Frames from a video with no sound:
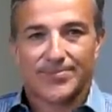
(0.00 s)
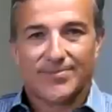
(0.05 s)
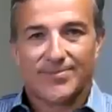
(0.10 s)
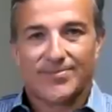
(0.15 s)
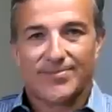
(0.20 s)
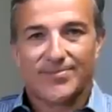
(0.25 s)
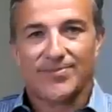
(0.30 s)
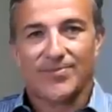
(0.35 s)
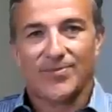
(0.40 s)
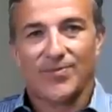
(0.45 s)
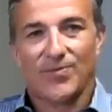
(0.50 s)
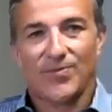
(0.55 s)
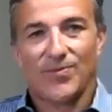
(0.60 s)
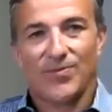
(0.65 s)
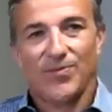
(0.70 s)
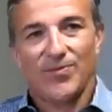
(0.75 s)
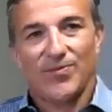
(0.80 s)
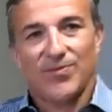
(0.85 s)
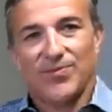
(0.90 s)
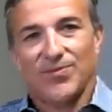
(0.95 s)

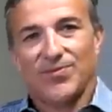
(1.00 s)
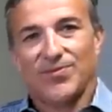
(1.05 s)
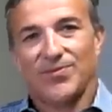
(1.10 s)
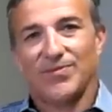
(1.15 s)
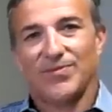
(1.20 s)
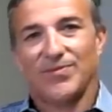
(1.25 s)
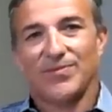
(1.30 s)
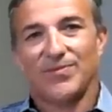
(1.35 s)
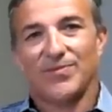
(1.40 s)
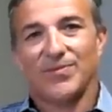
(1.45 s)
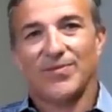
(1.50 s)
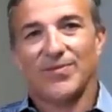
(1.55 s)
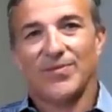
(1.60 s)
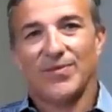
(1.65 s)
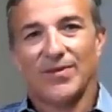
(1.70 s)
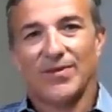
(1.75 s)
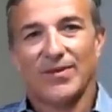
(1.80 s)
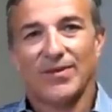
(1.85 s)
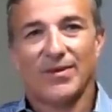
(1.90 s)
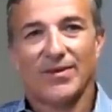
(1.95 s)

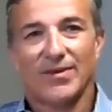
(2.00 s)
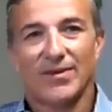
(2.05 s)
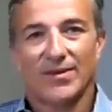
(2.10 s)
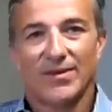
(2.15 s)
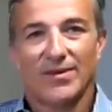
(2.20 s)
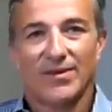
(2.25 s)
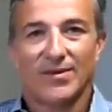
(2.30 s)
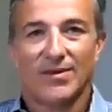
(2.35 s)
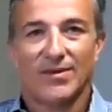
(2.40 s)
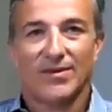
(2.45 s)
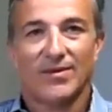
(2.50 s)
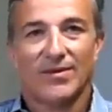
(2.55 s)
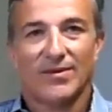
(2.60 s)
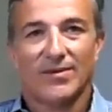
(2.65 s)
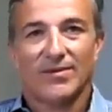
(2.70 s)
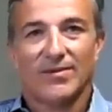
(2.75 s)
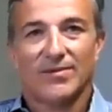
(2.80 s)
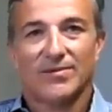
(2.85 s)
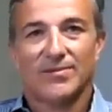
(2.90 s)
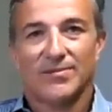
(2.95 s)

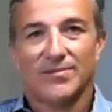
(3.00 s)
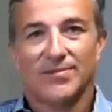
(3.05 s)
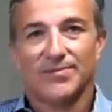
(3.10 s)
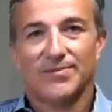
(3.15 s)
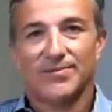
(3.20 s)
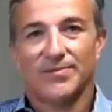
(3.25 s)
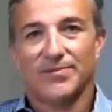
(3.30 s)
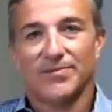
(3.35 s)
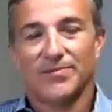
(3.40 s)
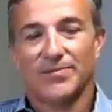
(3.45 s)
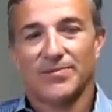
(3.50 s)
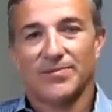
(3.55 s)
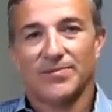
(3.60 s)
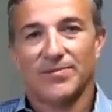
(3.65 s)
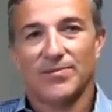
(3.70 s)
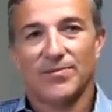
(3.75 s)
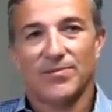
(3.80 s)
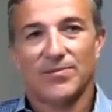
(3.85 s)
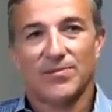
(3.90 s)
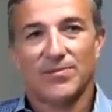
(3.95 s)

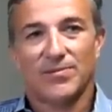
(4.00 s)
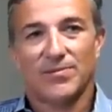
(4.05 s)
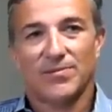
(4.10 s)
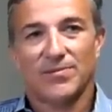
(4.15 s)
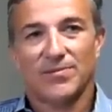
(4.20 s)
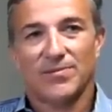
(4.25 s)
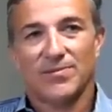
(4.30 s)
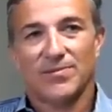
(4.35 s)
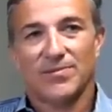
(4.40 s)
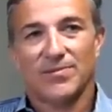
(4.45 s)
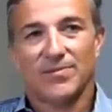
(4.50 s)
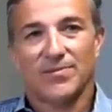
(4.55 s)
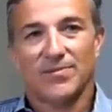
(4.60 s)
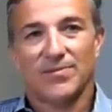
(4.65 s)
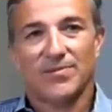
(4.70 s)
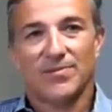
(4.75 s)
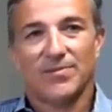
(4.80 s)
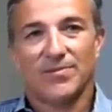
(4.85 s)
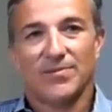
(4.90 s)
This person isn't speaking.